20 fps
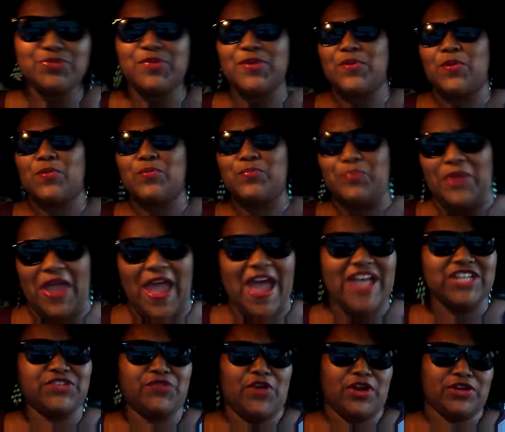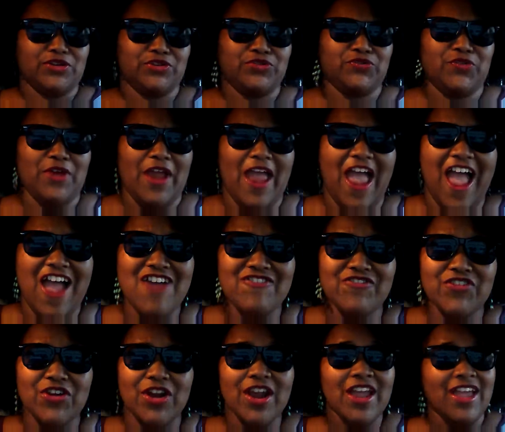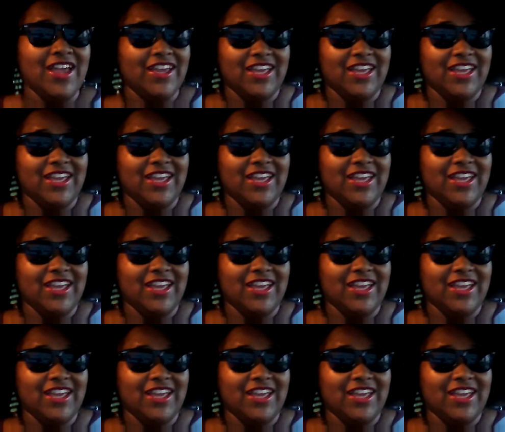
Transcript: people bash Fox News forever.